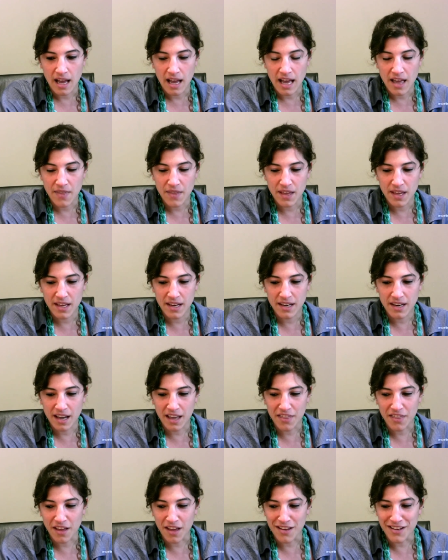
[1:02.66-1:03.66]
And then I
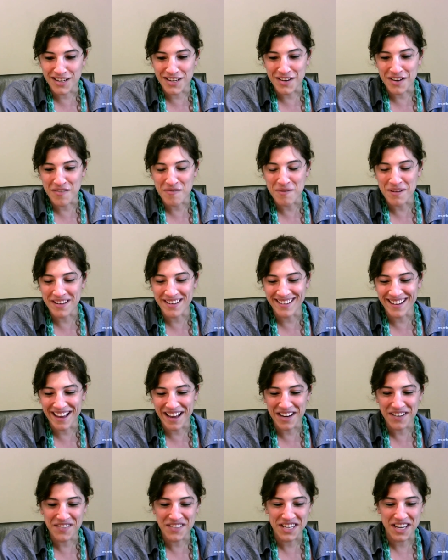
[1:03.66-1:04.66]
thought, I've been out of